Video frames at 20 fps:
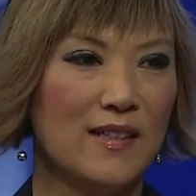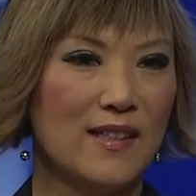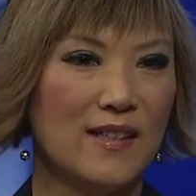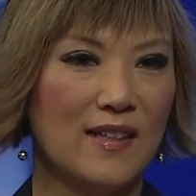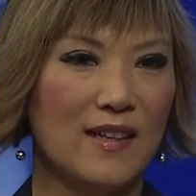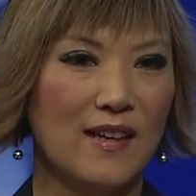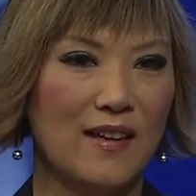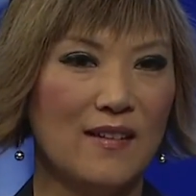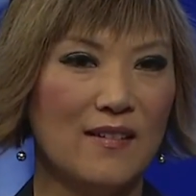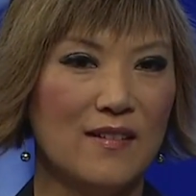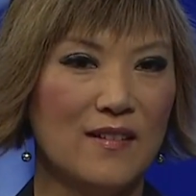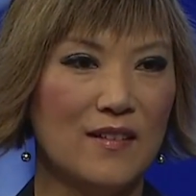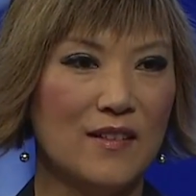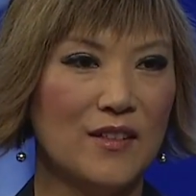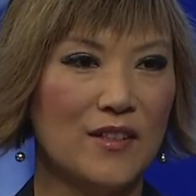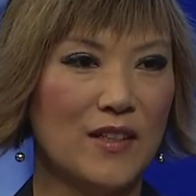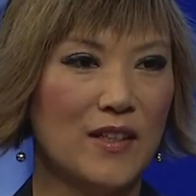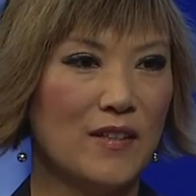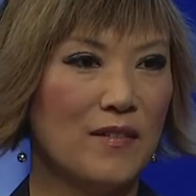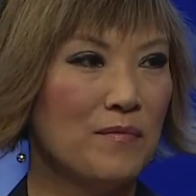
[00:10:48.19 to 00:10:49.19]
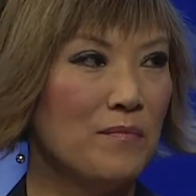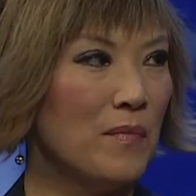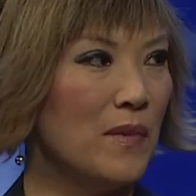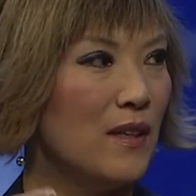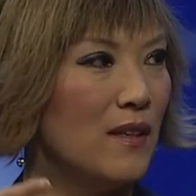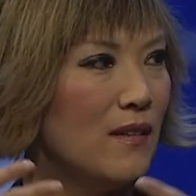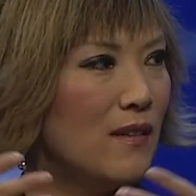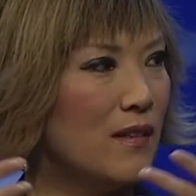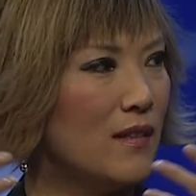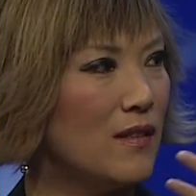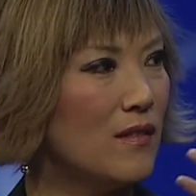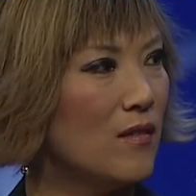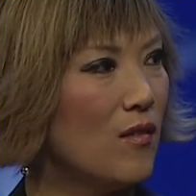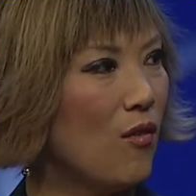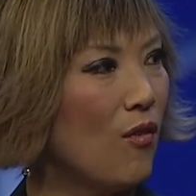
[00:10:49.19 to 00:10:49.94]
together to give me this